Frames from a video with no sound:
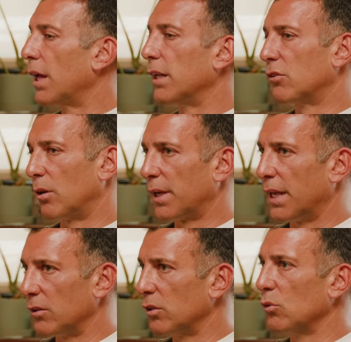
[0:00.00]
And in some
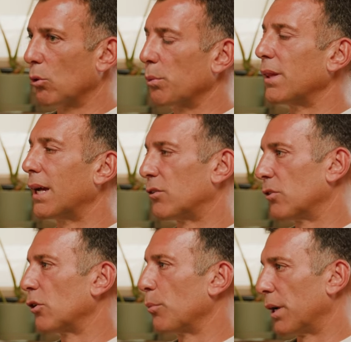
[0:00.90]
cases where we
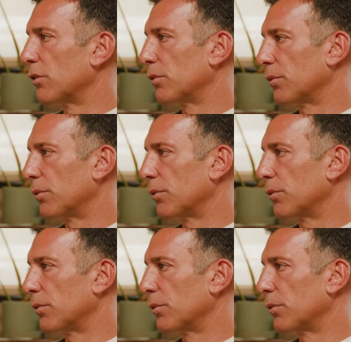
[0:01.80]
license our brands.